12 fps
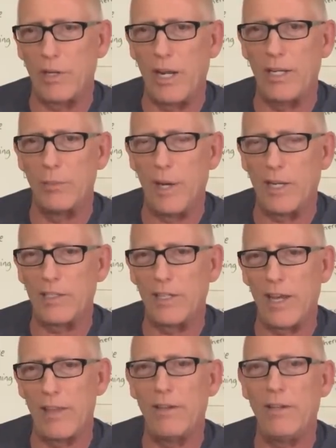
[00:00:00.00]
getting back
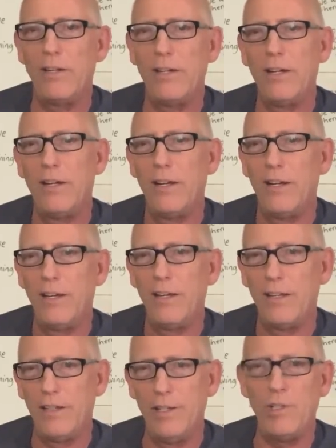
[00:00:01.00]
together,
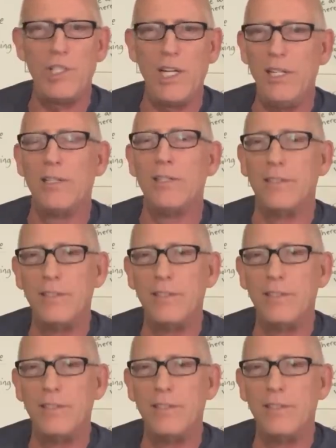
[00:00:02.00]
you're cheating.